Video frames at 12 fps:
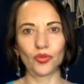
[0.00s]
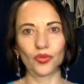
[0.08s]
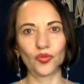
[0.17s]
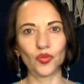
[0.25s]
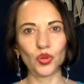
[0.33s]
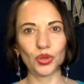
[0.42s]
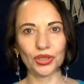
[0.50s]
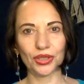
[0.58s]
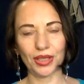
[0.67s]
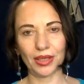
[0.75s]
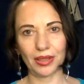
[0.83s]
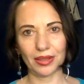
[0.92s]
what
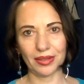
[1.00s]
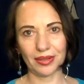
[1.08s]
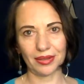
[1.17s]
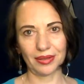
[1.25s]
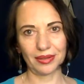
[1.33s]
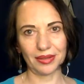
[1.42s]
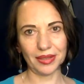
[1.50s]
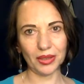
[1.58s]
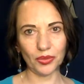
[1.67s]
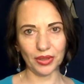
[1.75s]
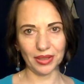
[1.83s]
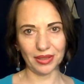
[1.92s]
is the
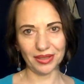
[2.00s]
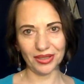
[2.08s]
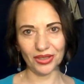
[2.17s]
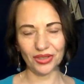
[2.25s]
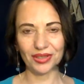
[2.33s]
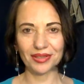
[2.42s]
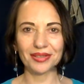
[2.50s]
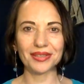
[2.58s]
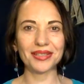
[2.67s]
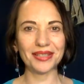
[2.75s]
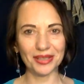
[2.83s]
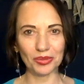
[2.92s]
quickest,
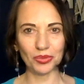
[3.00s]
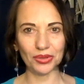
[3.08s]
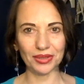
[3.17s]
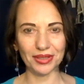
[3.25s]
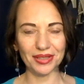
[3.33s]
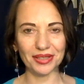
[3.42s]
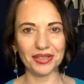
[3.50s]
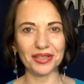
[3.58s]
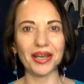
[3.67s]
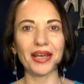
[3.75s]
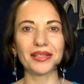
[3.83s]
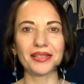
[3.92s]
the simplest,
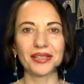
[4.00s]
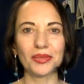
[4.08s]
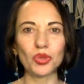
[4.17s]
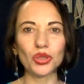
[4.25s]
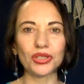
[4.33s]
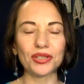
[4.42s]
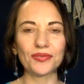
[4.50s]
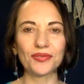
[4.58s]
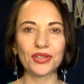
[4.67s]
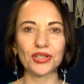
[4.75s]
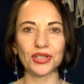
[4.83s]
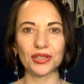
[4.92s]
and the most
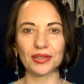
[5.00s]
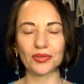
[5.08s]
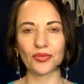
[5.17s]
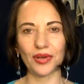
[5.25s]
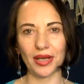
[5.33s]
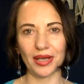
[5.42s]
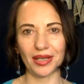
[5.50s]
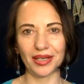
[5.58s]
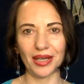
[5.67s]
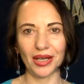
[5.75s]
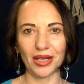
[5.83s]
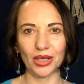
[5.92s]
efficient way
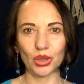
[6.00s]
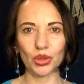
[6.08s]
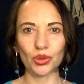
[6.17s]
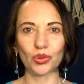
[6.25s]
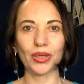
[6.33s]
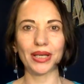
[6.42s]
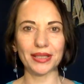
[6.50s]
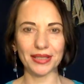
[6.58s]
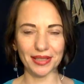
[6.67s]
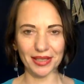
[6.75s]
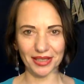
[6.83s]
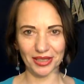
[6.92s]
to get
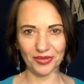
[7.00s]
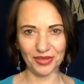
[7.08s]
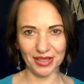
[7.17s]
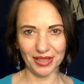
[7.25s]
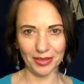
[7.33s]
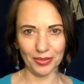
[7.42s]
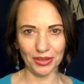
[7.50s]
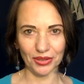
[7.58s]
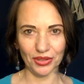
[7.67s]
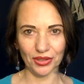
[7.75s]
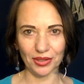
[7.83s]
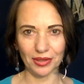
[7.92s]
started with
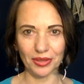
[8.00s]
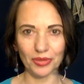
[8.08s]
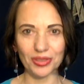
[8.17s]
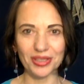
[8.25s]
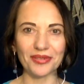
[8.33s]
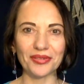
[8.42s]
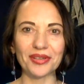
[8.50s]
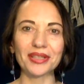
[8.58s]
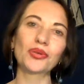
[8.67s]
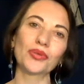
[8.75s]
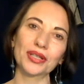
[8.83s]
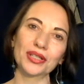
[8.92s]
Colourpuncture? There are several
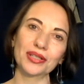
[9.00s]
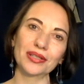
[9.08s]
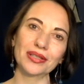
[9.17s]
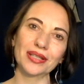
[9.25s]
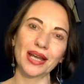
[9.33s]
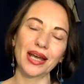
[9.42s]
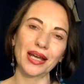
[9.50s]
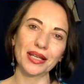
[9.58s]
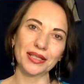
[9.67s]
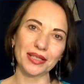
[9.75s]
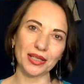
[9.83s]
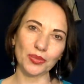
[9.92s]
questions
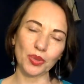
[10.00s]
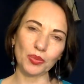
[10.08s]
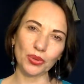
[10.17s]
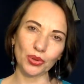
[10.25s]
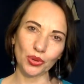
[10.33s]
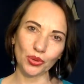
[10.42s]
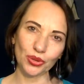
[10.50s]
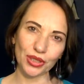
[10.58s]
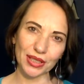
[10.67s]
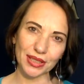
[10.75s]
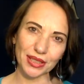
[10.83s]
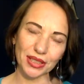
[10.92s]
that people who
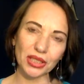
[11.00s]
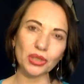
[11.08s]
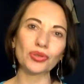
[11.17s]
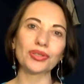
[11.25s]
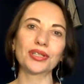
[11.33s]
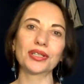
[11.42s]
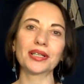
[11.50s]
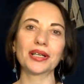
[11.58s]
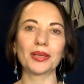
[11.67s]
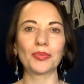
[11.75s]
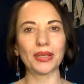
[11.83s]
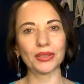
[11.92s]
just interested in
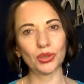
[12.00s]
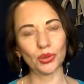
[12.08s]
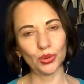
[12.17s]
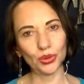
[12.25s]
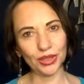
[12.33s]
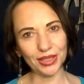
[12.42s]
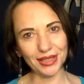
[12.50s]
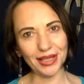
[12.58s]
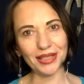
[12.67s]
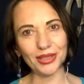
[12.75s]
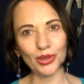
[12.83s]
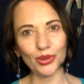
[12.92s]
Colourpuncture, who just
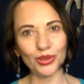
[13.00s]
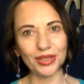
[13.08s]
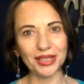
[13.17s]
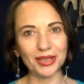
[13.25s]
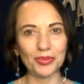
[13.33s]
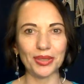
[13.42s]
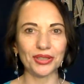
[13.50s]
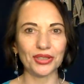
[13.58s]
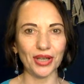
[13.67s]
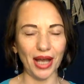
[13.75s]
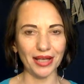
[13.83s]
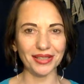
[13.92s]
started learning Colourpuncture
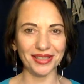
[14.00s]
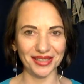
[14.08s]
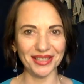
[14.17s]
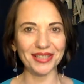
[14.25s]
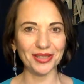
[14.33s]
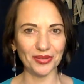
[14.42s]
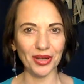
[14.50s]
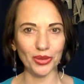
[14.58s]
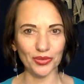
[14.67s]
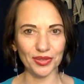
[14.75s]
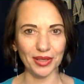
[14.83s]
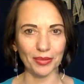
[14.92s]
ask, and this is one
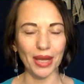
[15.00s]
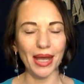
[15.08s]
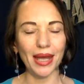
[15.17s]
of them.